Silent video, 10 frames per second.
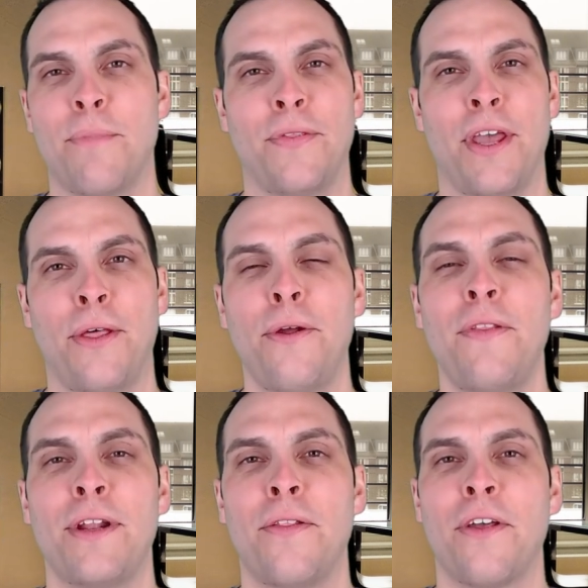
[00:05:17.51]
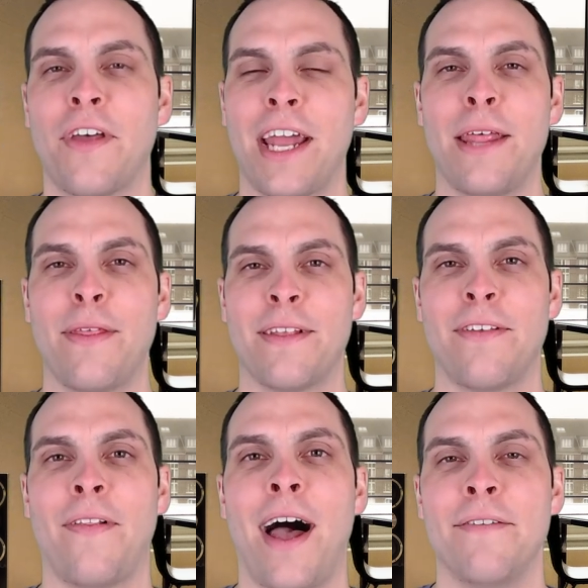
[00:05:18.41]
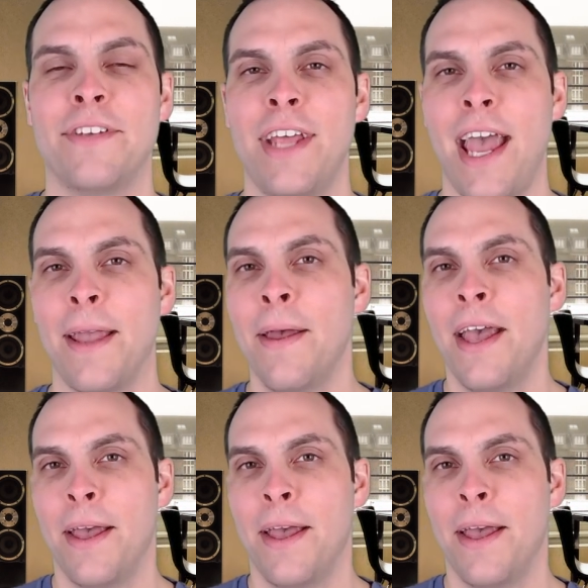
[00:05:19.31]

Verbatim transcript: but they clearly don't look like anything that's alive today.